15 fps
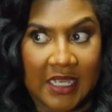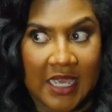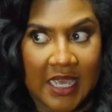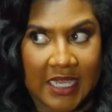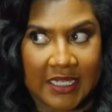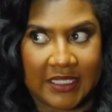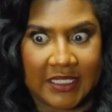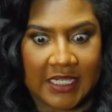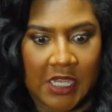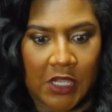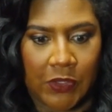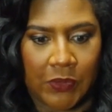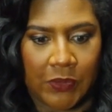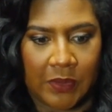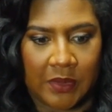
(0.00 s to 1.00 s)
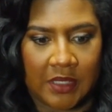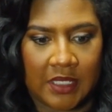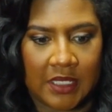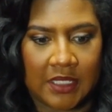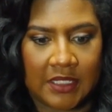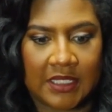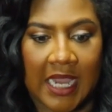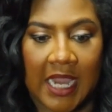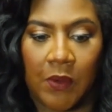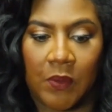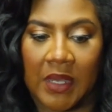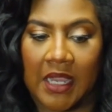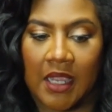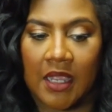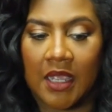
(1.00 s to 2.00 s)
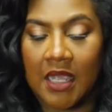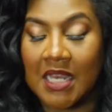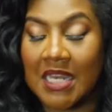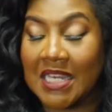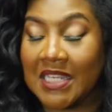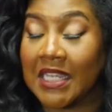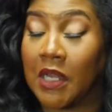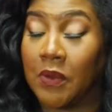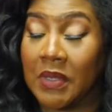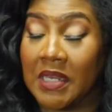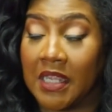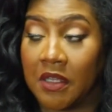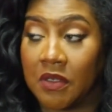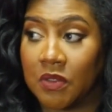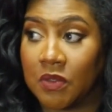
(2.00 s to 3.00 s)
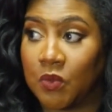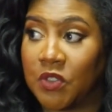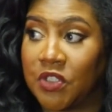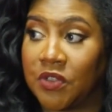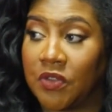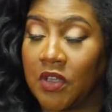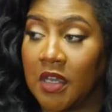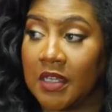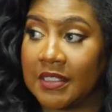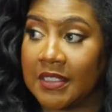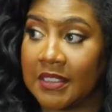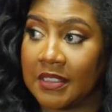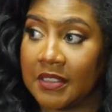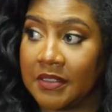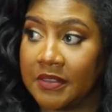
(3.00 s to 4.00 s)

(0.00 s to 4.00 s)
I see you. Tyre Tyre Nichols, what's mm -hmm. your mm-hmm. thoughts?